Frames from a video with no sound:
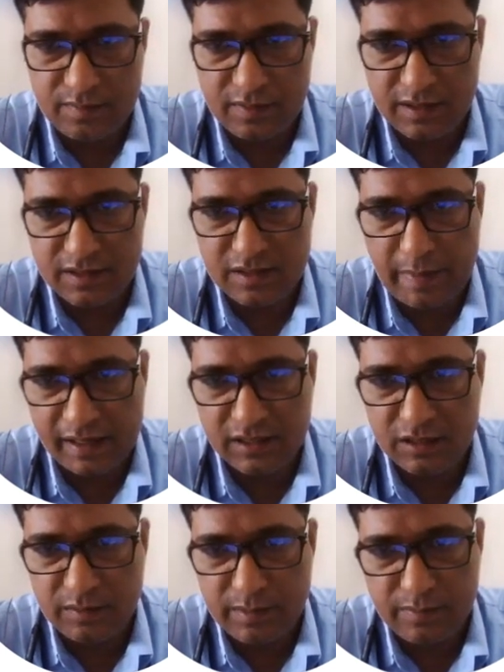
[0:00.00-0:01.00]
it is a
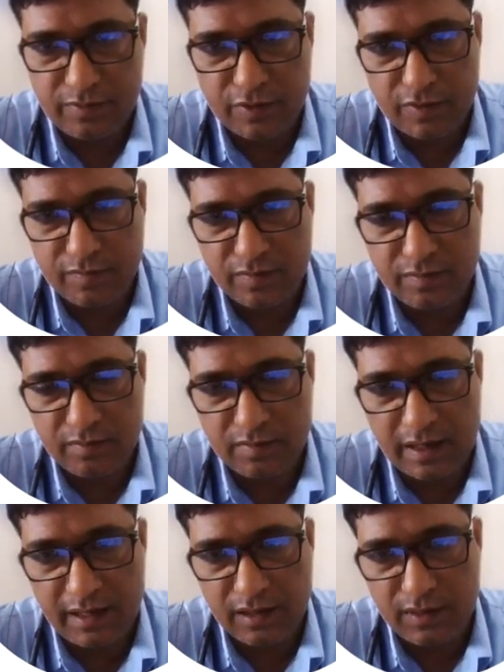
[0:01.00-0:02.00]
maximum. From
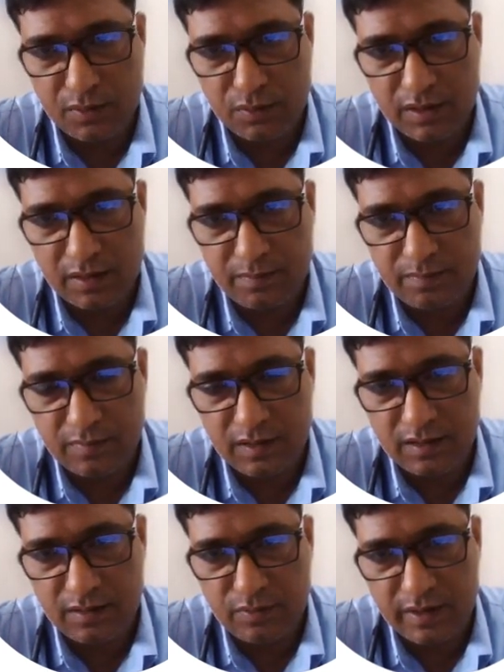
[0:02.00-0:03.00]
90 to the
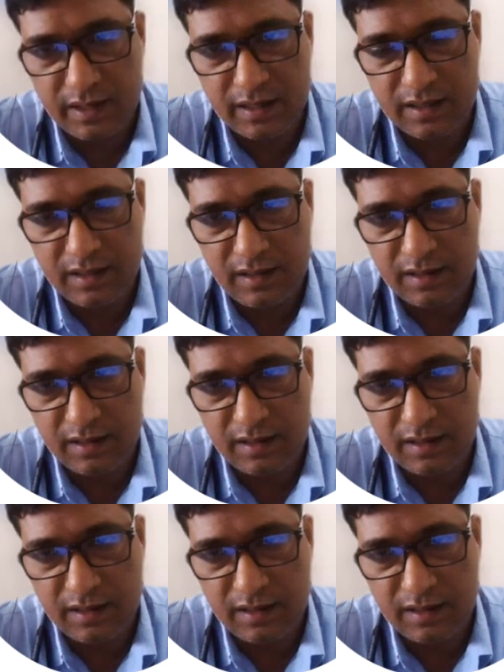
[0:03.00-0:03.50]
180,